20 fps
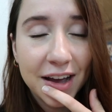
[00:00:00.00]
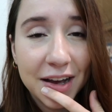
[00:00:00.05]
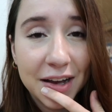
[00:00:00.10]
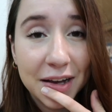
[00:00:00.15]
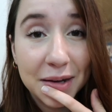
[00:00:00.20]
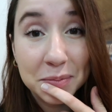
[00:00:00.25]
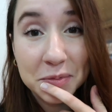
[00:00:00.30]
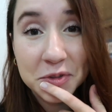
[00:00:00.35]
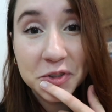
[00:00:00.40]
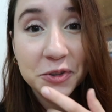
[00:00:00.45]

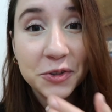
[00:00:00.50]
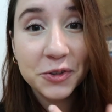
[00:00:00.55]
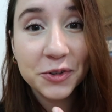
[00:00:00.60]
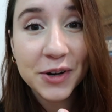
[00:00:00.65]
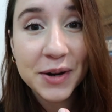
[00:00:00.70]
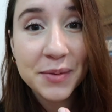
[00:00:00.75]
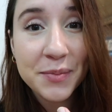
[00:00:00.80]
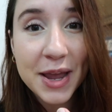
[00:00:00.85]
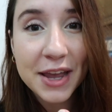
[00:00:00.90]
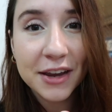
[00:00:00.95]
um,
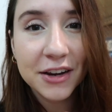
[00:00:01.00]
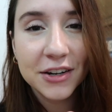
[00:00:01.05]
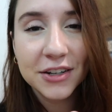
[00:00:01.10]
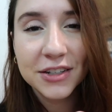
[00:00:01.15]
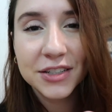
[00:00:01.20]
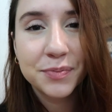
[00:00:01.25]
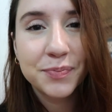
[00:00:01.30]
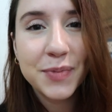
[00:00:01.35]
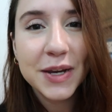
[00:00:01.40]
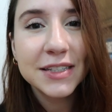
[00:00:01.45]
jewelry
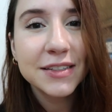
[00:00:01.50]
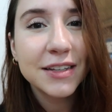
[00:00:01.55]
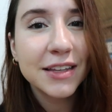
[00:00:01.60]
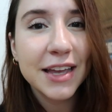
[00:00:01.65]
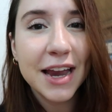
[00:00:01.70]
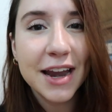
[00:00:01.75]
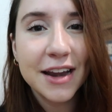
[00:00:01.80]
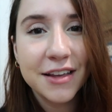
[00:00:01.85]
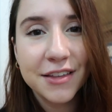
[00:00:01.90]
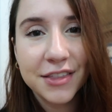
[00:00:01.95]
makers,
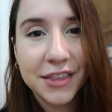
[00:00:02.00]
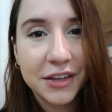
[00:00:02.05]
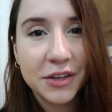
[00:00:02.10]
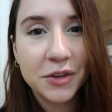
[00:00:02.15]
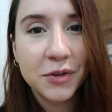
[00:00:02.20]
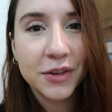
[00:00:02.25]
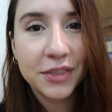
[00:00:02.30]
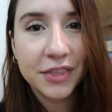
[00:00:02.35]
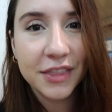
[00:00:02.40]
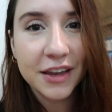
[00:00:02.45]
basically anything
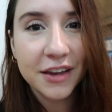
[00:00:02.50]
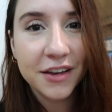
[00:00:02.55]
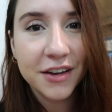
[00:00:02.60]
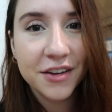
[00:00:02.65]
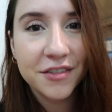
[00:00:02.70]
you could think